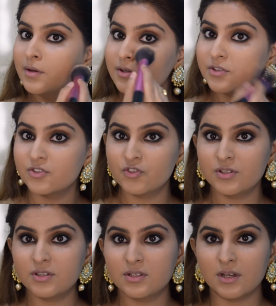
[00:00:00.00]
So
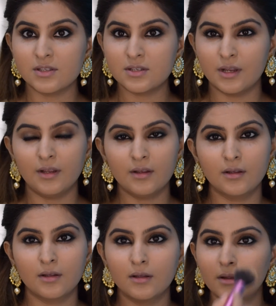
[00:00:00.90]
just dusting
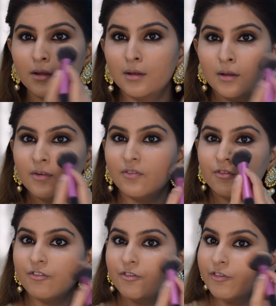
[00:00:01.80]

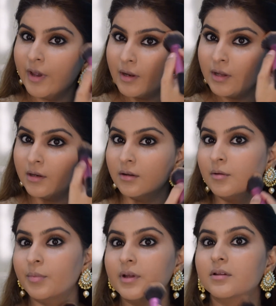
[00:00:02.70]
very
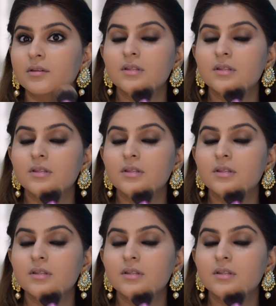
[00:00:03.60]
little bit.